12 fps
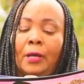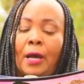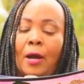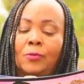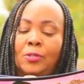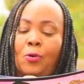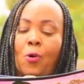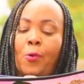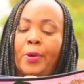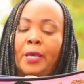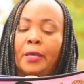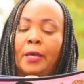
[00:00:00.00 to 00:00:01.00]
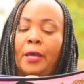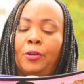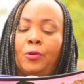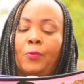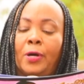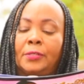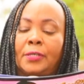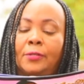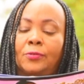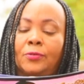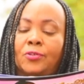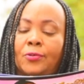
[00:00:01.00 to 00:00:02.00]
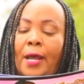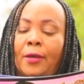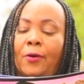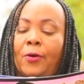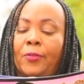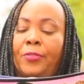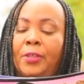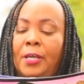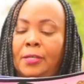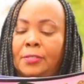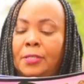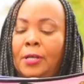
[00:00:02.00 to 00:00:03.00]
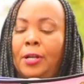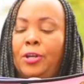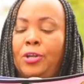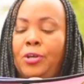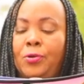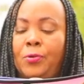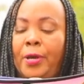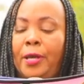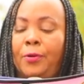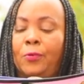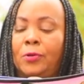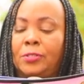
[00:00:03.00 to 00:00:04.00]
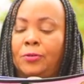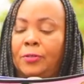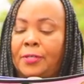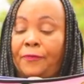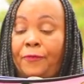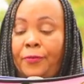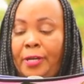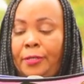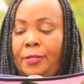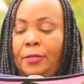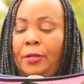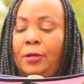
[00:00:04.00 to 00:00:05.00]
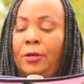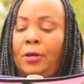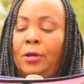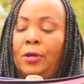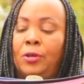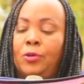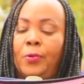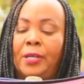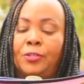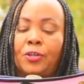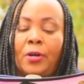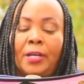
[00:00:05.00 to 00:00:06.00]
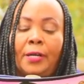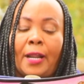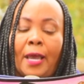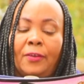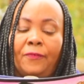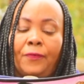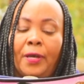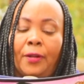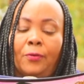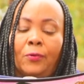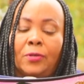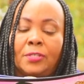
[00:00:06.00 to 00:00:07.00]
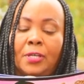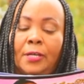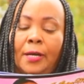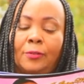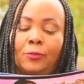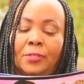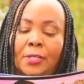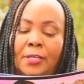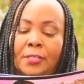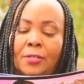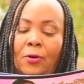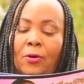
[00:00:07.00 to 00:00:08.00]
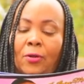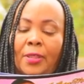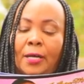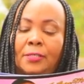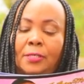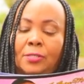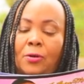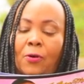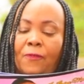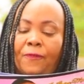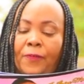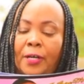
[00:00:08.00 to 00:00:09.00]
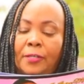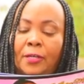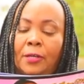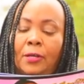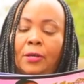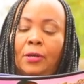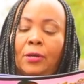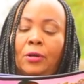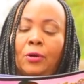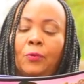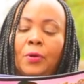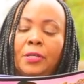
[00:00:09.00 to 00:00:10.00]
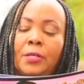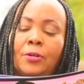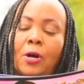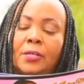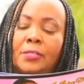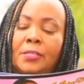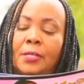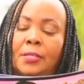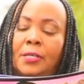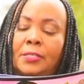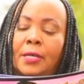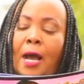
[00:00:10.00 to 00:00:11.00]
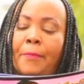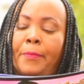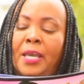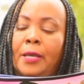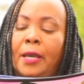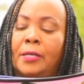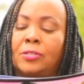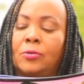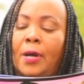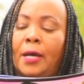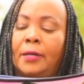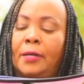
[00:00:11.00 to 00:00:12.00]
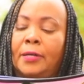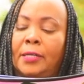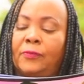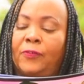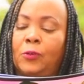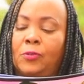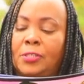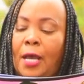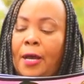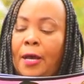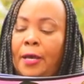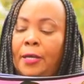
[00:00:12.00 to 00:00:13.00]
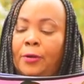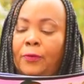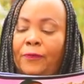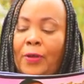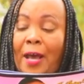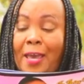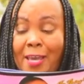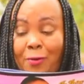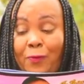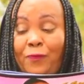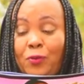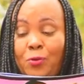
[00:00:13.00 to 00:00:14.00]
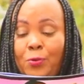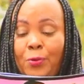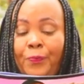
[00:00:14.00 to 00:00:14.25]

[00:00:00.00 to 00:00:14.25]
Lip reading: outgoing, and you wanted to try all things new and was not afraid. You enjoyed life and was eager to taste all that is offered. We did not see this coming, as you had great future ahead of you.